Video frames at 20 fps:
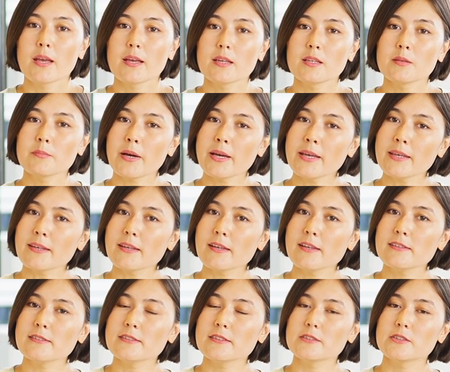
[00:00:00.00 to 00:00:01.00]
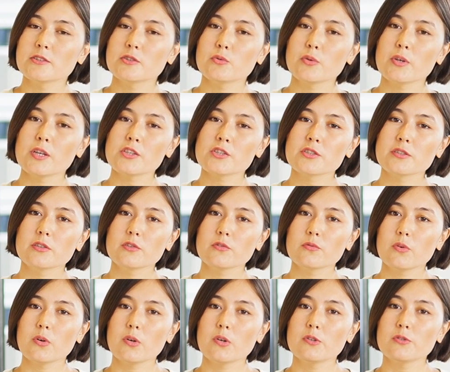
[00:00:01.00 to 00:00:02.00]
In my case, the situation
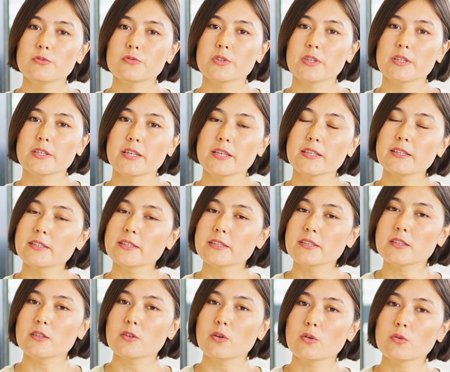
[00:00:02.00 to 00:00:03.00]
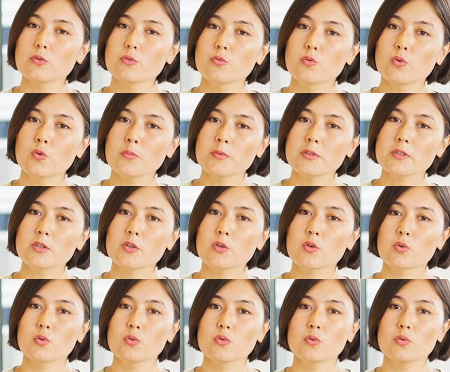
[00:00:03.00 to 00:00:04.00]
involved an 80-year-old woman
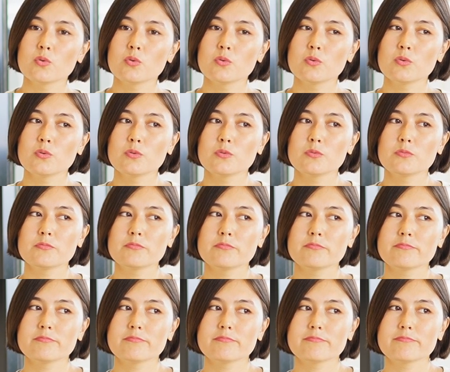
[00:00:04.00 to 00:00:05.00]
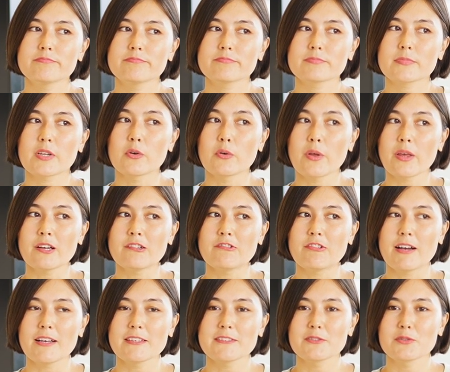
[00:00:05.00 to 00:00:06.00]
who
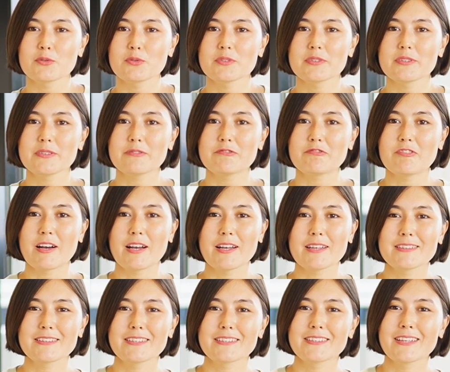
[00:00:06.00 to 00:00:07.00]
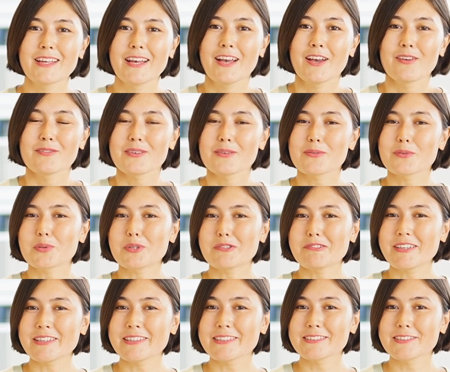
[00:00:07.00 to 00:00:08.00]
realized during the flight that we were
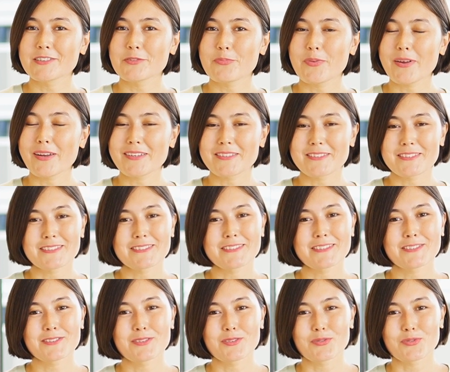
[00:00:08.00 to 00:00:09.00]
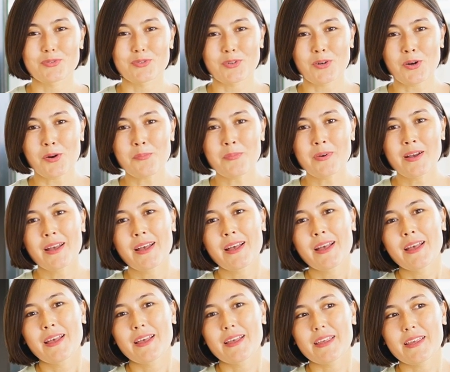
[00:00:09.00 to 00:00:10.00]
landing in Paris instead of Rome,
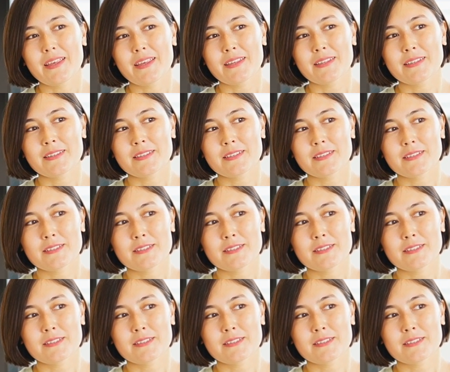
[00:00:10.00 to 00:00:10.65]
and